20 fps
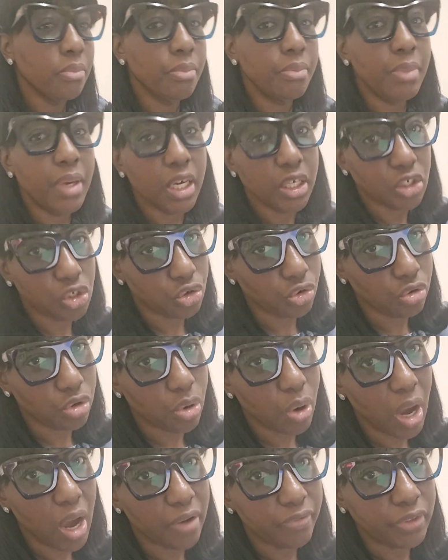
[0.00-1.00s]
Make sure
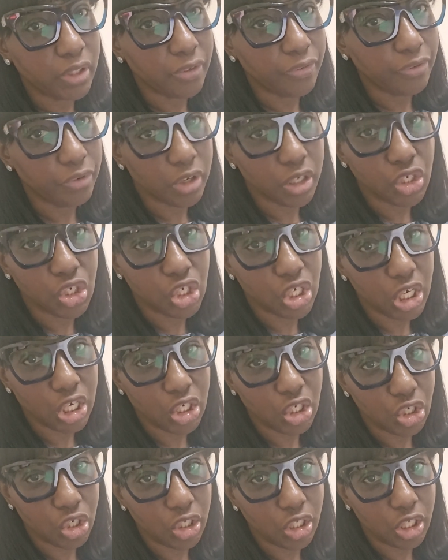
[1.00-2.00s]
you have
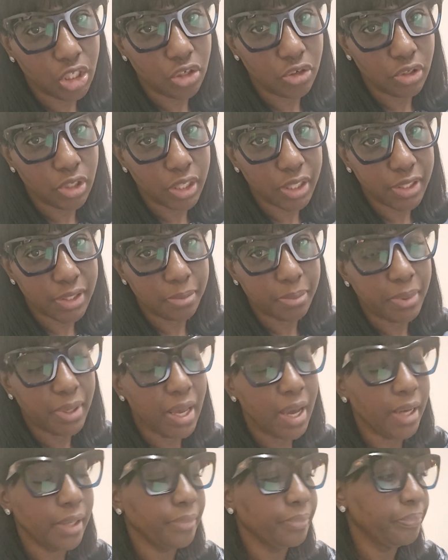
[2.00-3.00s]
differentiation in your lesson
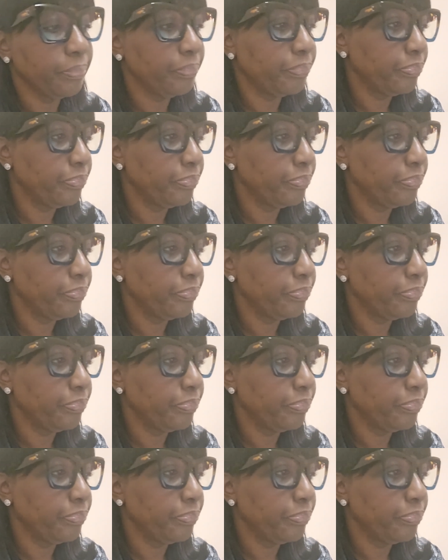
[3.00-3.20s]
plan,